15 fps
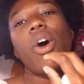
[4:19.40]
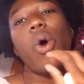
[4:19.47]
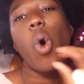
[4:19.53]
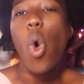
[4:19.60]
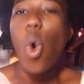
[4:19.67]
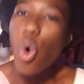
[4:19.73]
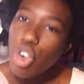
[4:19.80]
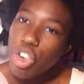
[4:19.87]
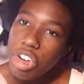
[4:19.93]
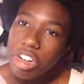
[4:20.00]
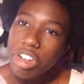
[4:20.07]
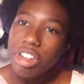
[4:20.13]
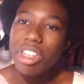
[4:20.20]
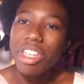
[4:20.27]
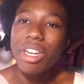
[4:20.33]

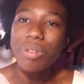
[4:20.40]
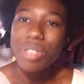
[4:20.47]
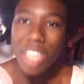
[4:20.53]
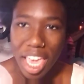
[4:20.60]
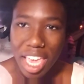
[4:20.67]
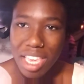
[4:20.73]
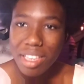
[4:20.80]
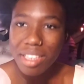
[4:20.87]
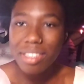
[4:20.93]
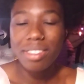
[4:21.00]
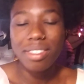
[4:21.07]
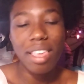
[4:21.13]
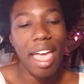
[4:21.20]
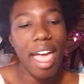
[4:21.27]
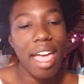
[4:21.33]
horror, you know,
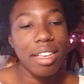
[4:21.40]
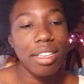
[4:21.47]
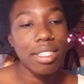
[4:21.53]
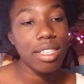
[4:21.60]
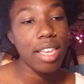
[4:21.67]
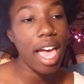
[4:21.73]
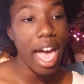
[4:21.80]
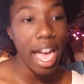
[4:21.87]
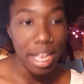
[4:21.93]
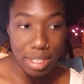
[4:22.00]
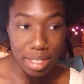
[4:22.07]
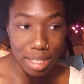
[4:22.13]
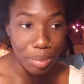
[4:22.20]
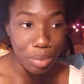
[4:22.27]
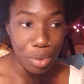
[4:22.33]
takes. And as
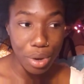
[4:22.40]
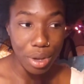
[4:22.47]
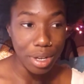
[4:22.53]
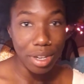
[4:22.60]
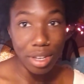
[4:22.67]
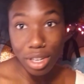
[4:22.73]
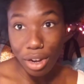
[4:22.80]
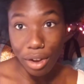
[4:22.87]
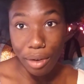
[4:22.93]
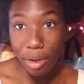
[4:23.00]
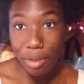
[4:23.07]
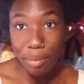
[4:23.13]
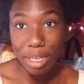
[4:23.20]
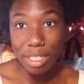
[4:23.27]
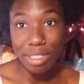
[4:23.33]
someone, you know,
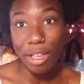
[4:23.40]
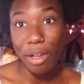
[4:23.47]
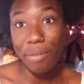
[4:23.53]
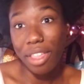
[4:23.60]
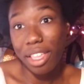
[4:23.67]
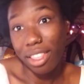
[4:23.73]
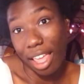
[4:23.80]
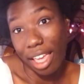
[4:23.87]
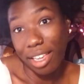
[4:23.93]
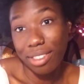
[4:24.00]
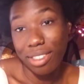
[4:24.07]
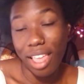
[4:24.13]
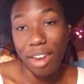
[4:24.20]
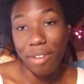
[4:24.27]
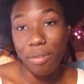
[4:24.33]
of myself that likes
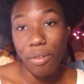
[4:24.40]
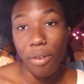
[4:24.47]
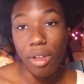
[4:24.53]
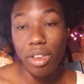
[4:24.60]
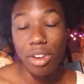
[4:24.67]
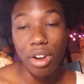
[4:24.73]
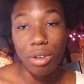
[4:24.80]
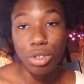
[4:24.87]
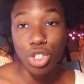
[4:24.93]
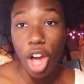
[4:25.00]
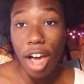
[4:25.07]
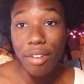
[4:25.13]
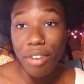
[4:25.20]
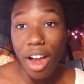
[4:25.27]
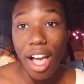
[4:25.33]
that, you know,
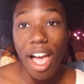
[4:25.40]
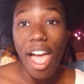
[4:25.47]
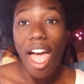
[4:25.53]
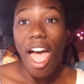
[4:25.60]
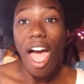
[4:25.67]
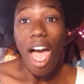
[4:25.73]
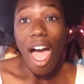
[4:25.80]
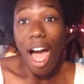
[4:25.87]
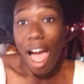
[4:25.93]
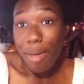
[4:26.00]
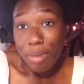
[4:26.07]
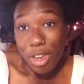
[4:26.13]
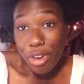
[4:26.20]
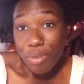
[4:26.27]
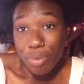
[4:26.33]
genre,
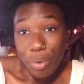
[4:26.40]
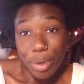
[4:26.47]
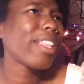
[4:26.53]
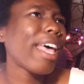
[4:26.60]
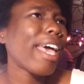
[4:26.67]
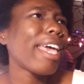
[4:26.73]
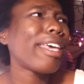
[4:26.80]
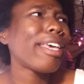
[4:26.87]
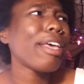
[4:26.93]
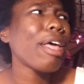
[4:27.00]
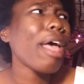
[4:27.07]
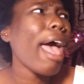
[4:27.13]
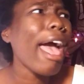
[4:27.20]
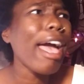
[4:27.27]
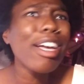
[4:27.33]
I'm here for it. Like,
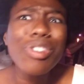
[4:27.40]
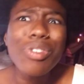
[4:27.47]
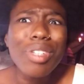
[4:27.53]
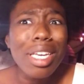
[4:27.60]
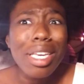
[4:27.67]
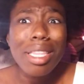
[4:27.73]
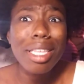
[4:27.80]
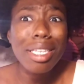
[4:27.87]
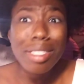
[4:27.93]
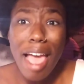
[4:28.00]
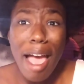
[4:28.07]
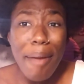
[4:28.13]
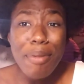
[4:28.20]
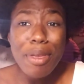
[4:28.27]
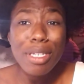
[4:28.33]
actually, this
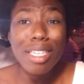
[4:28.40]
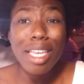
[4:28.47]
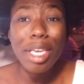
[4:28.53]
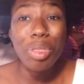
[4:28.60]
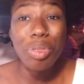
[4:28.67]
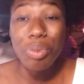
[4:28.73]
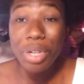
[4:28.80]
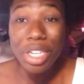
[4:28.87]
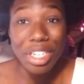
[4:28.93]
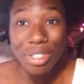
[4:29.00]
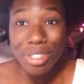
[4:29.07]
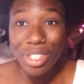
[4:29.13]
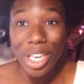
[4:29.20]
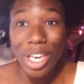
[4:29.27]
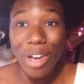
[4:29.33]
happened like 3
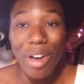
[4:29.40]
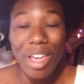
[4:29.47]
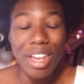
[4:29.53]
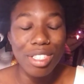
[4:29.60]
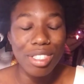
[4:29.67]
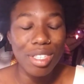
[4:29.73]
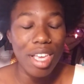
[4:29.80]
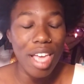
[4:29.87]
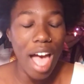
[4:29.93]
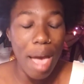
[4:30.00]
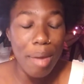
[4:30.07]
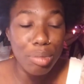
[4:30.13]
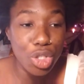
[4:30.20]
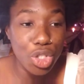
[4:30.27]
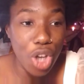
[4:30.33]
years ago, and
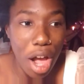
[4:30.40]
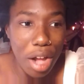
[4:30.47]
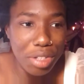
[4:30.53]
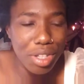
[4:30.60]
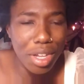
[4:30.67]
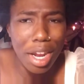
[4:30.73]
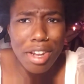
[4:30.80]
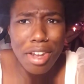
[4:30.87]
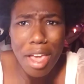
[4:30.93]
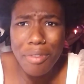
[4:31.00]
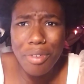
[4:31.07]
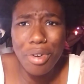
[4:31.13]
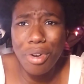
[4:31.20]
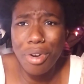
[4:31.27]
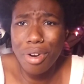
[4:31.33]
I'm shocked that I
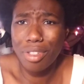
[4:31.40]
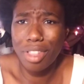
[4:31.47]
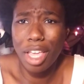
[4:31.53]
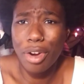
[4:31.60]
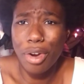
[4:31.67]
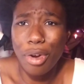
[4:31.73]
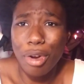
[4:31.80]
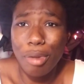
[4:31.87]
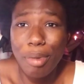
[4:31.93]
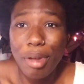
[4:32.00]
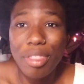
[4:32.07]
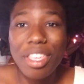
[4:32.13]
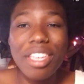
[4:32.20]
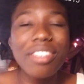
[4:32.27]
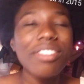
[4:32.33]
never like heard
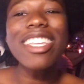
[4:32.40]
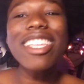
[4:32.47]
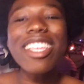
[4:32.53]
about this.